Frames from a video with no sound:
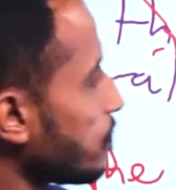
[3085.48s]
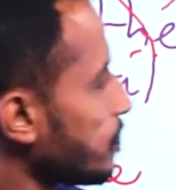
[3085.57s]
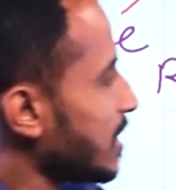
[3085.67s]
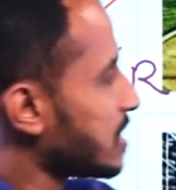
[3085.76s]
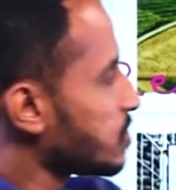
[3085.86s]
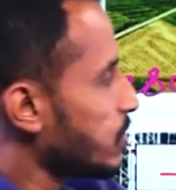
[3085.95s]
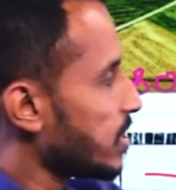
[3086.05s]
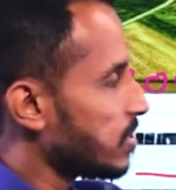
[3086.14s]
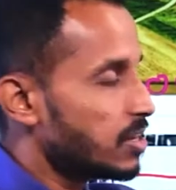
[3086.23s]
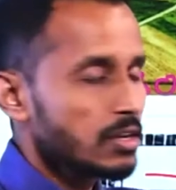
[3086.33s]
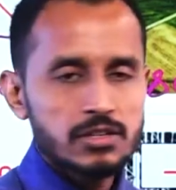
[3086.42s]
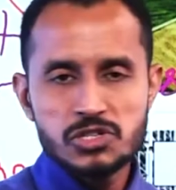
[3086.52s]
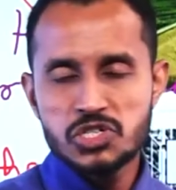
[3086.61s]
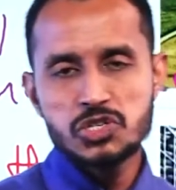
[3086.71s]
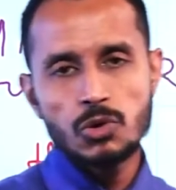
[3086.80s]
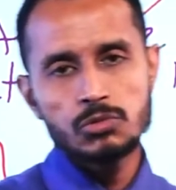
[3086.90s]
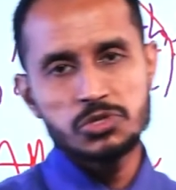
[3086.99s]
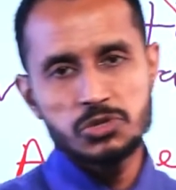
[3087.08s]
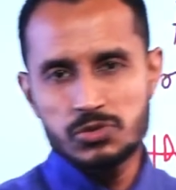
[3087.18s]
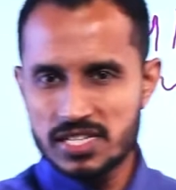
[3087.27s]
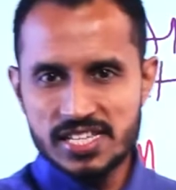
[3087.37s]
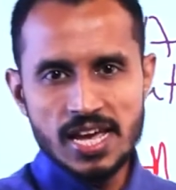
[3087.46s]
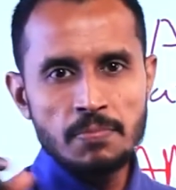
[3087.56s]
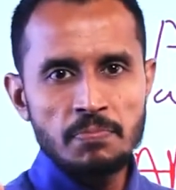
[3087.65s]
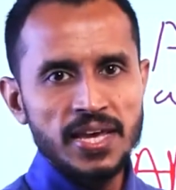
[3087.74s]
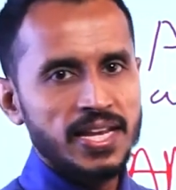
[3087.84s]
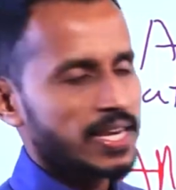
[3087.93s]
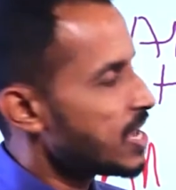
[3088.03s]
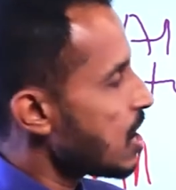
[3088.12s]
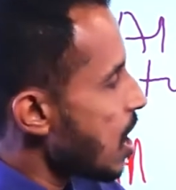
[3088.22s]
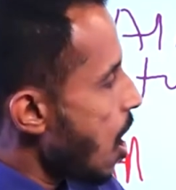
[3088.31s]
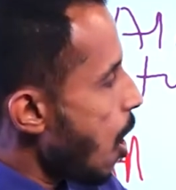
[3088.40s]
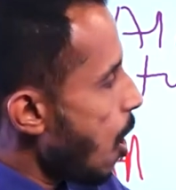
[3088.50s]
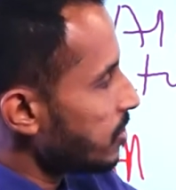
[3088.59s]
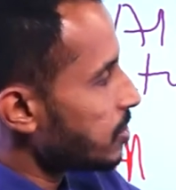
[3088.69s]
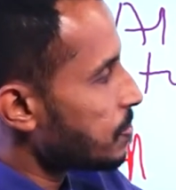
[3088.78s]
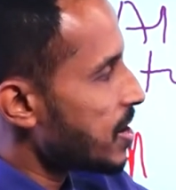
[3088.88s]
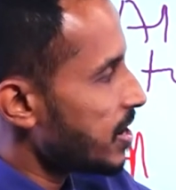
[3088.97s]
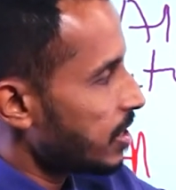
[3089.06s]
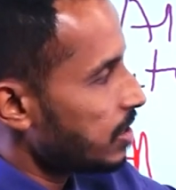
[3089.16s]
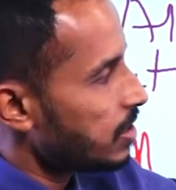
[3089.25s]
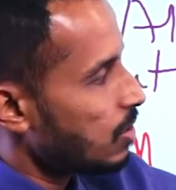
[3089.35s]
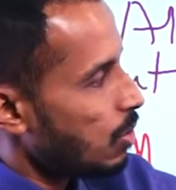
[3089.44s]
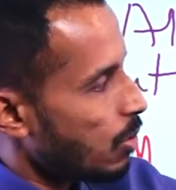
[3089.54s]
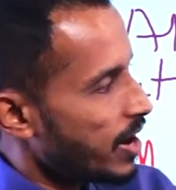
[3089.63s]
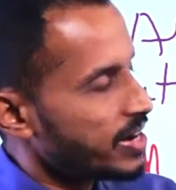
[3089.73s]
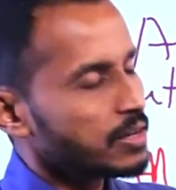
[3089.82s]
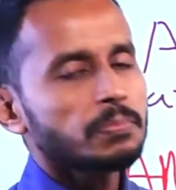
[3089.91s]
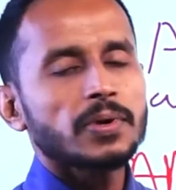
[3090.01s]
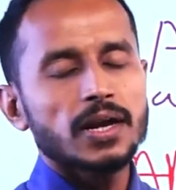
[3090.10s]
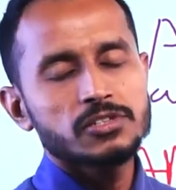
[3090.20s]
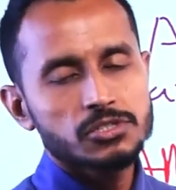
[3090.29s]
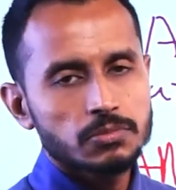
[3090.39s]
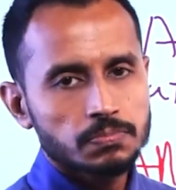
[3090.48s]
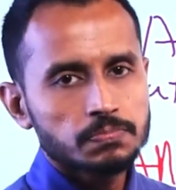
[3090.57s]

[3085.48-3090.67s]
this word shows you, same meaning, entrepreneur or enterprise.